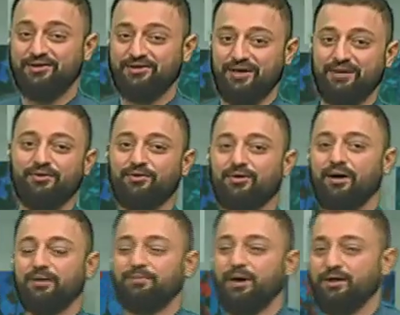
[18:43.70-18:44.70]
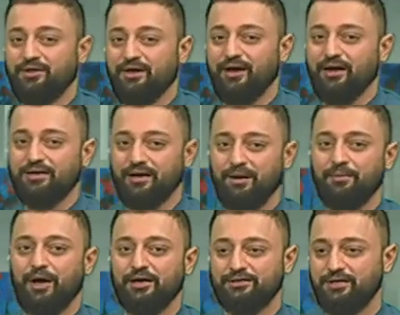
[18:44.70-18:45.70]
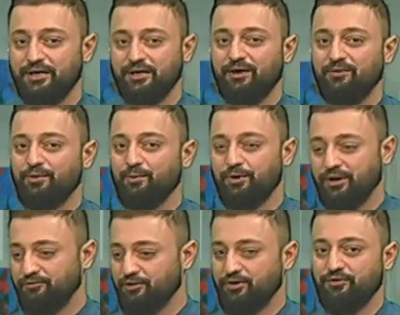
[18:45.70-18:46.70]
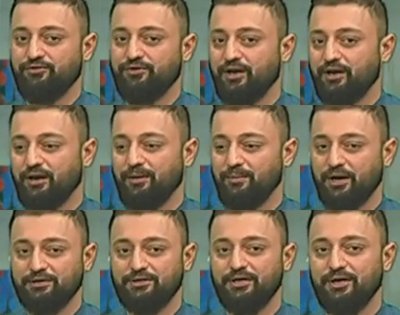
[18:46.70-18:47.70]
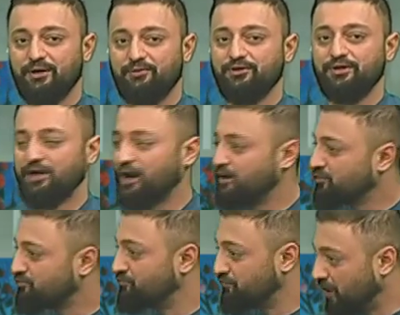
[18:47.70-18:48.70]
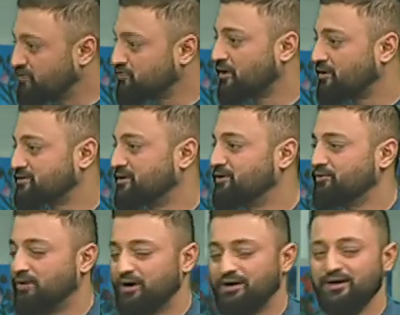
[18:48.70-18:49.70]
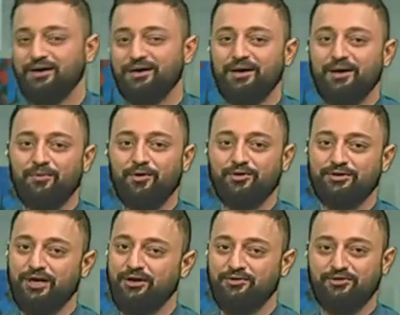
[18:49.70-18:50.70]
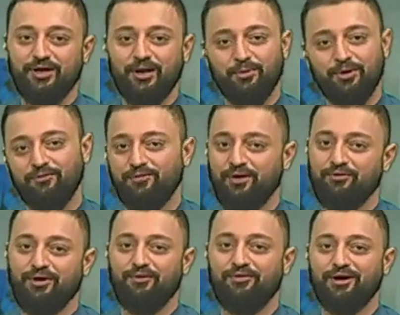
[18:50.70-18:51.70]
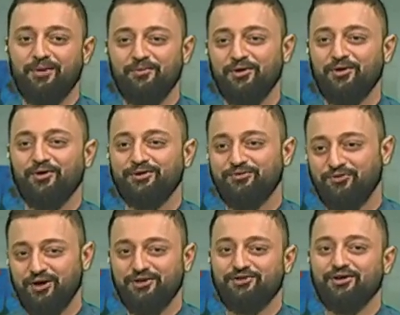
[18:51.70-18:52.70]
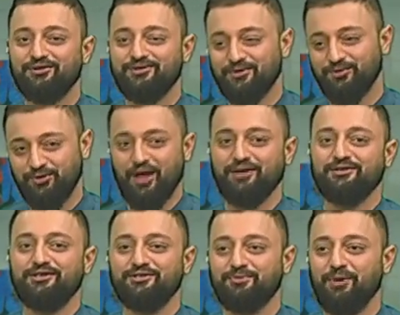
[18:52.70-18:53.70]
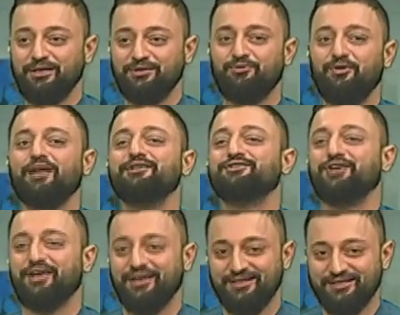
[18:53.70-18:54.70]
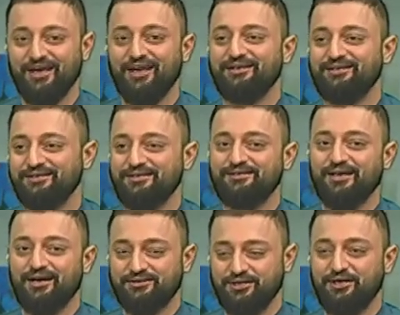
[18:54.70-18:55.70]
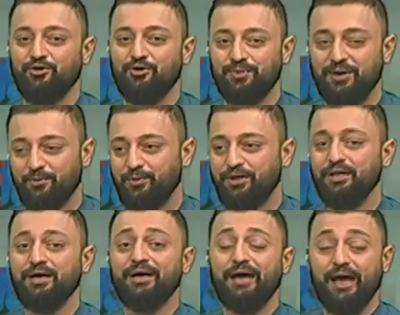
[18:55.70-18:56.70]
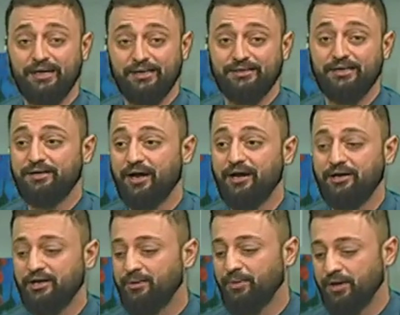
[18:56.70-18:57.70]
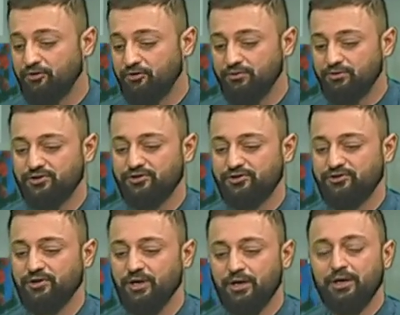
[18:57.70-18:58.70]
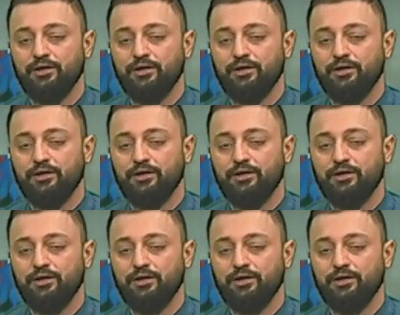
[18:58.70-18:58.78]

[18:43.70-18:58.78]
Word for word: but sir, you know, I, I, think that I'm actually in love with whatever you've said, and I'm actually in love with the kind of vice chancellor you are. Because, ladies and gentlemen, I've never ever come across a vice chancellor who actually smiles while sharing the challenges he's actually coped up with and his entire team. And you know, this is